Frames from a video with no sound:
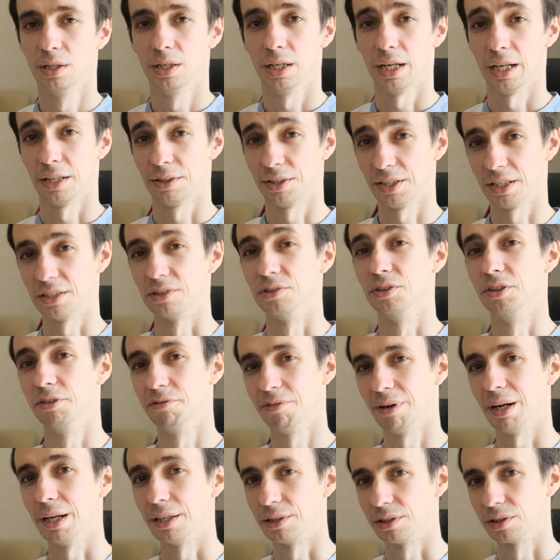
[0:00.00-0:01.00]
and then
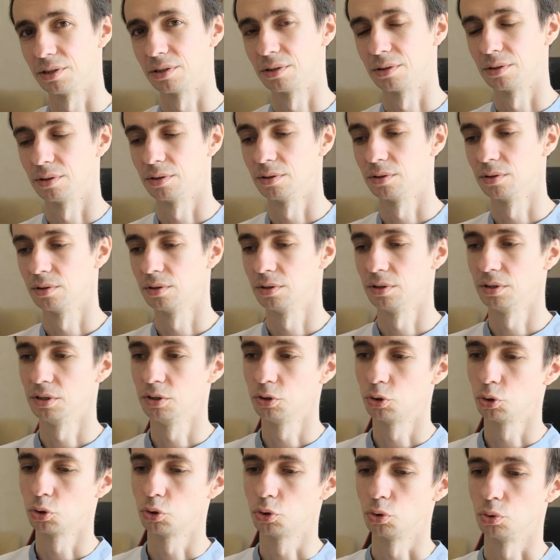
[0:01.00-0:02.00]
divide
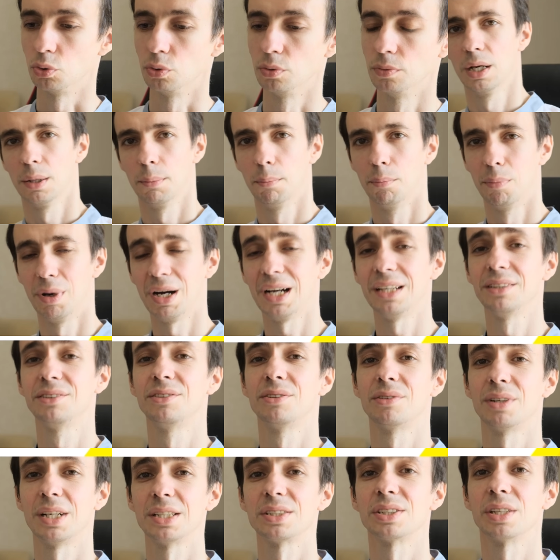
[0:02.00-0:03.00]
into two. But
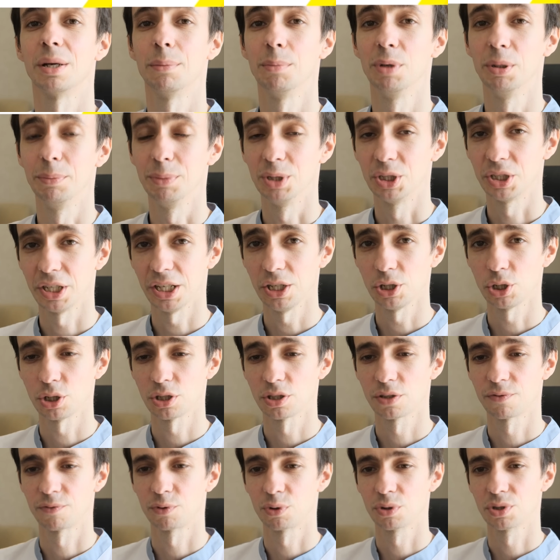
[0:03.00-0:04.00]
there are some
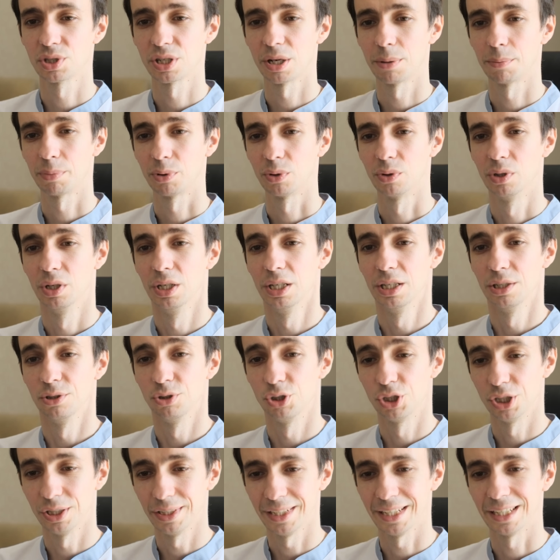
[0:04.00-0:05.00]
limitations. For example,
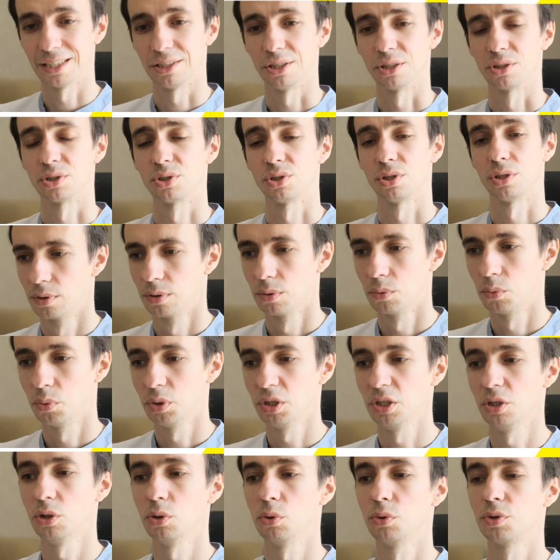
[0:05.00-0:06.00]
genetics.
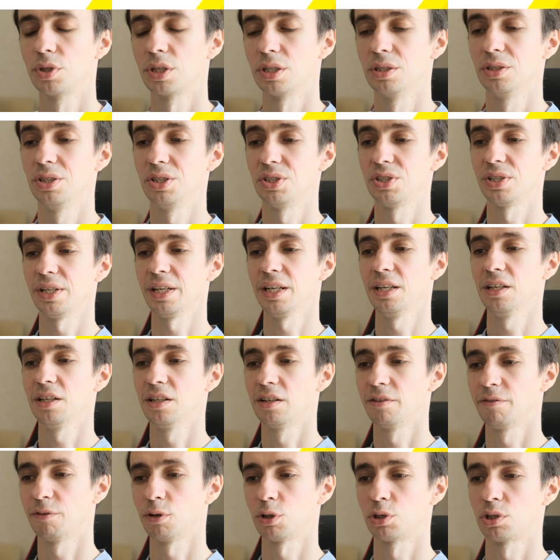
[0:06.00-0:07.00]
We know that DCA
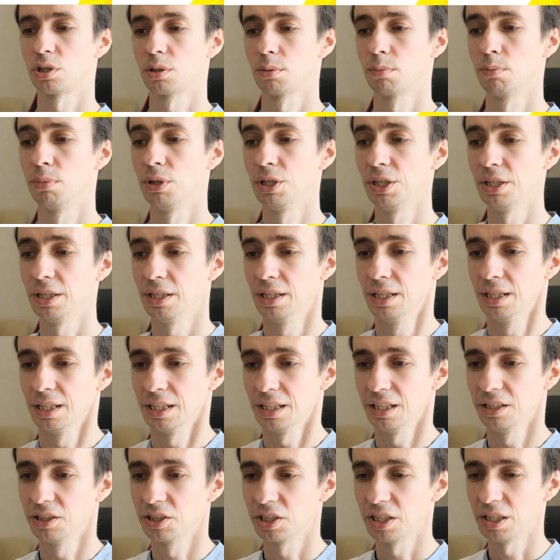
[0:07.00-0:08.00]
irreversibly
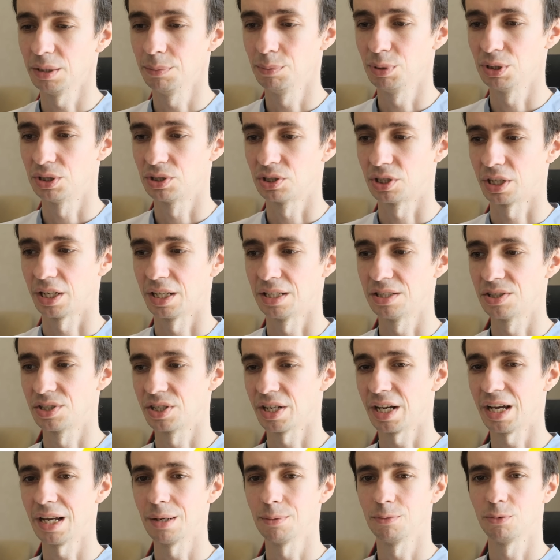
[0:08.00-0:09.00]
inhibits
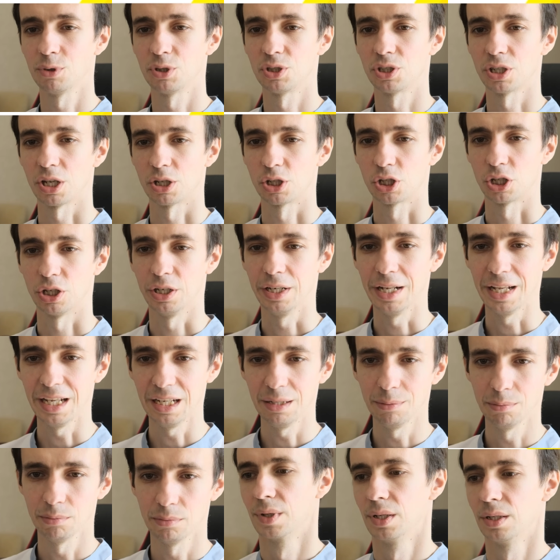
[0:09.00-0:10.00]
enzyme with such a
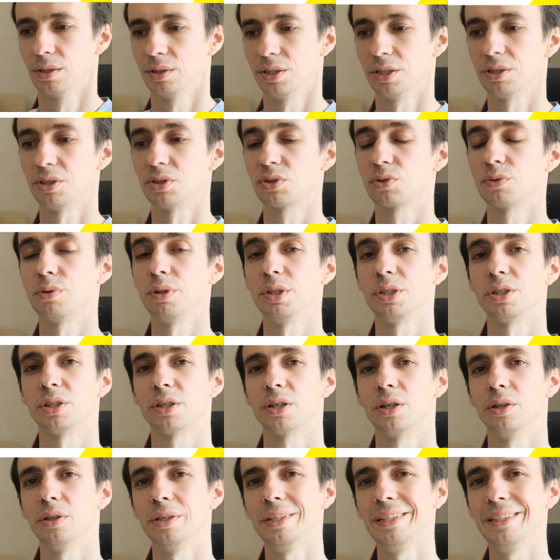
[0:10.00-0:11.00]
name that is
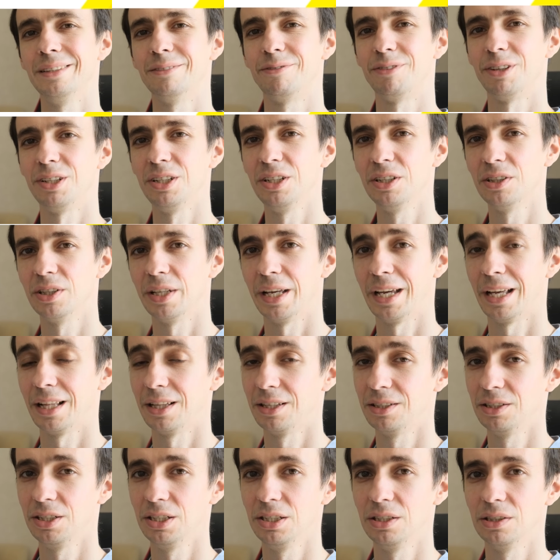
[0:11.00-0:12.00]
critical in
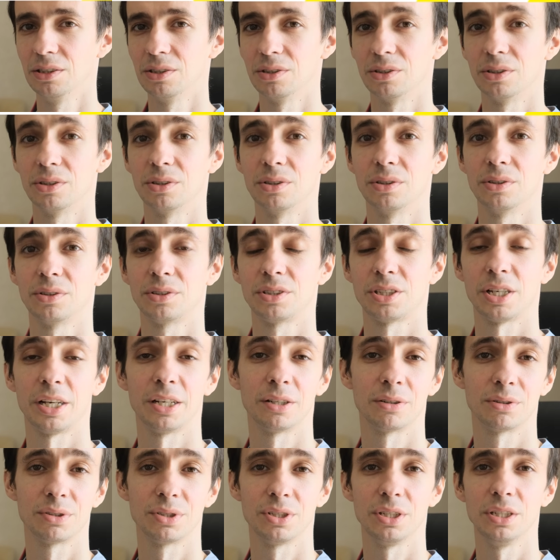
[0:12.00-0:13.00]
phenylalanine
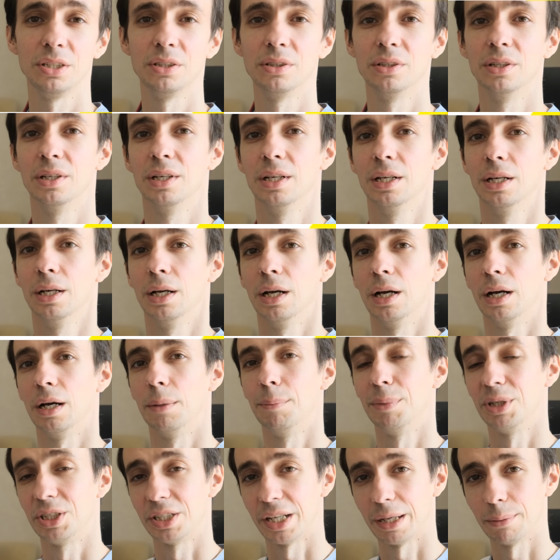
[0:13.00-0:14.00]
tyrosine
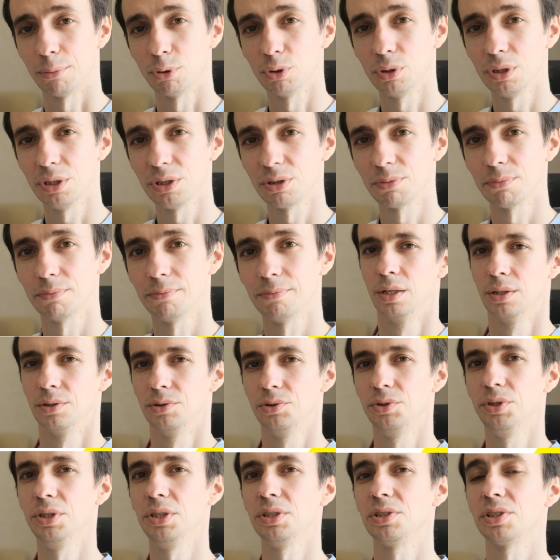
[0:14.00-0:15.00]
metabolism.
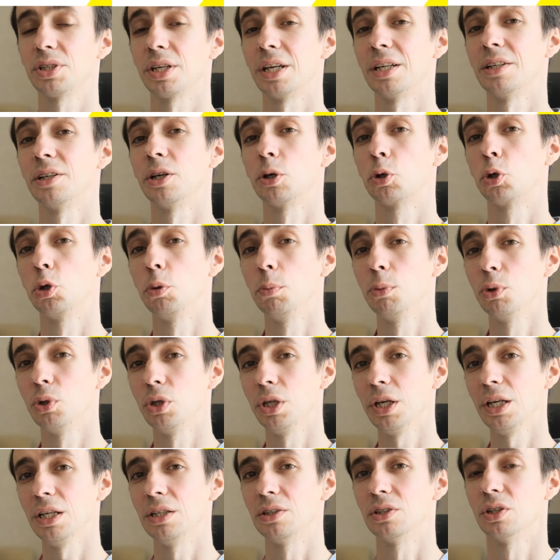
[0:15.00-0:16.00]
This can
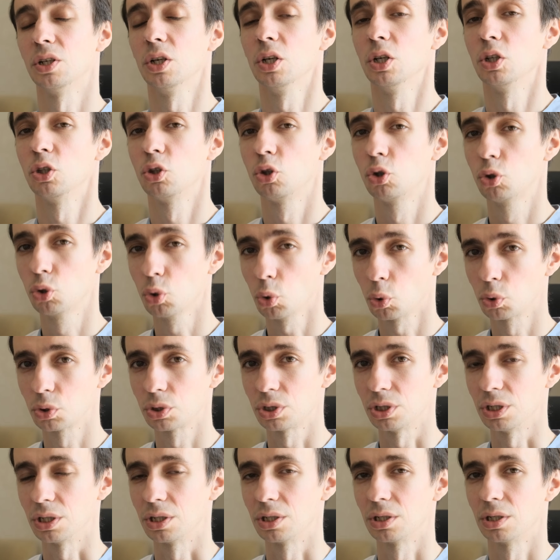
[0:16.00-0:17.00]
accumulate
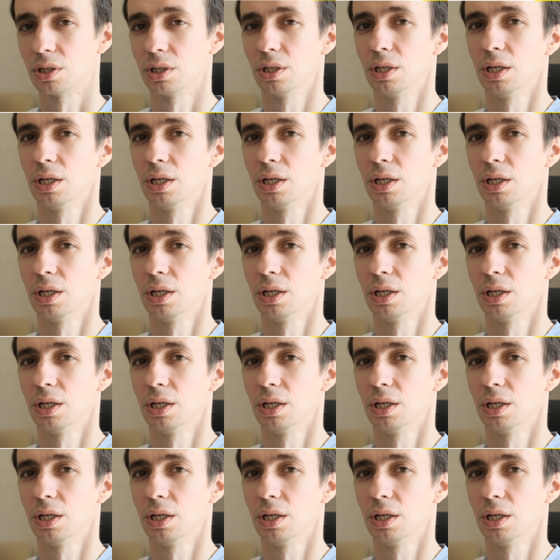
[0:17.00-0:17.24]
toxic